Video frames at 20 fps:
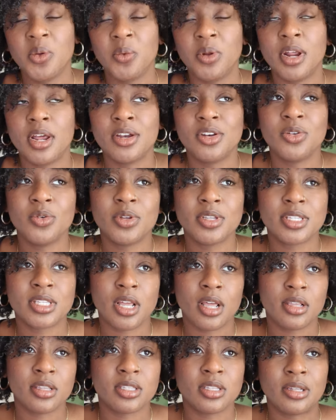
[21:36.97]
When I do a
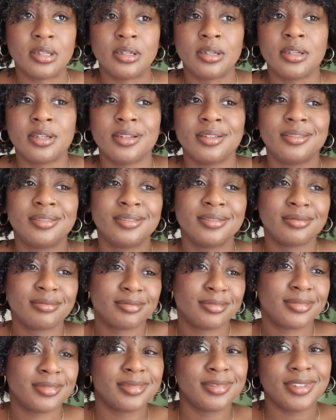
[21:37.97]
salt soak,
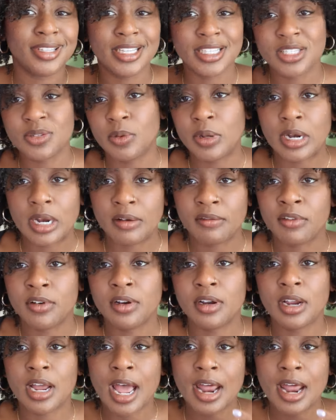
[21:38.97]
it's whatever.